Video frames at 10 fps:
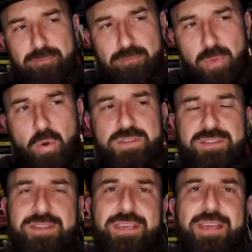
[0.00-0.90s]

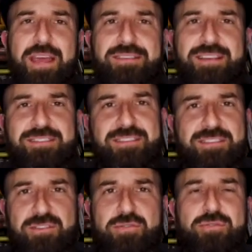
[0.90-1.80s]
mostly sends
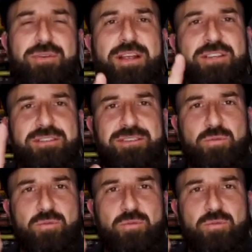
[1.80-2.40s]
us in two directions.